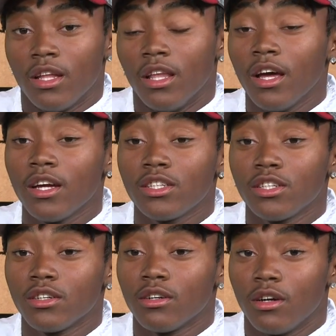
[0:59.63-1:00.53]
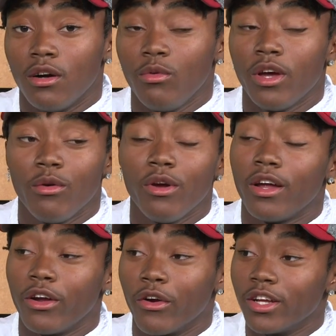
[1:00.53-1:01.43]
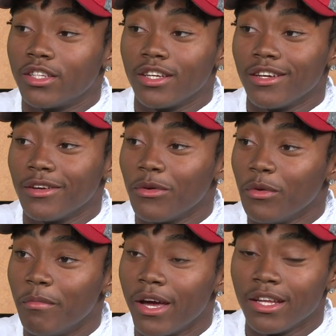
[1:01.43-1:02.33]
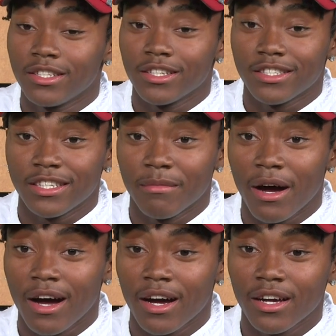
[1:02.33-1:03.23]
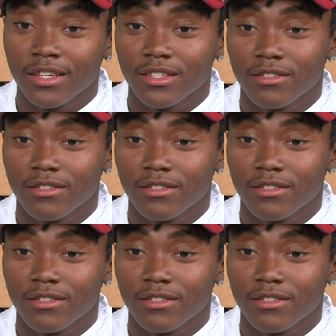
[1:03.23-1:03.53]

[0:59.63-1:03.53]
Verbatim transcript: last year uh, we had, we had a great team. Yeah. We made it to the semis.